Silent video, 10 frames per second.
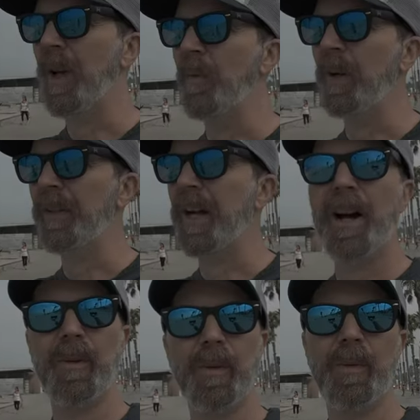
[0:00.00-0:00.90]
I wonder
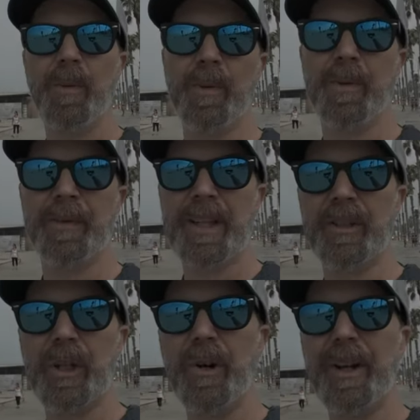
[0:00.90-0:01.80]
how they're
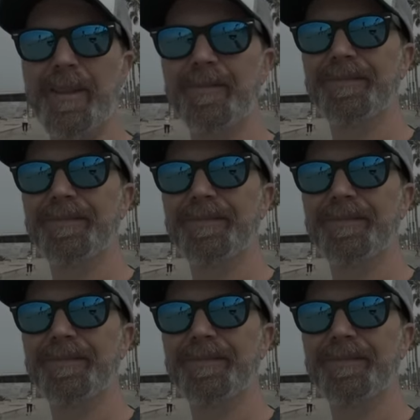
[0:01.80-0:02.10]
doing.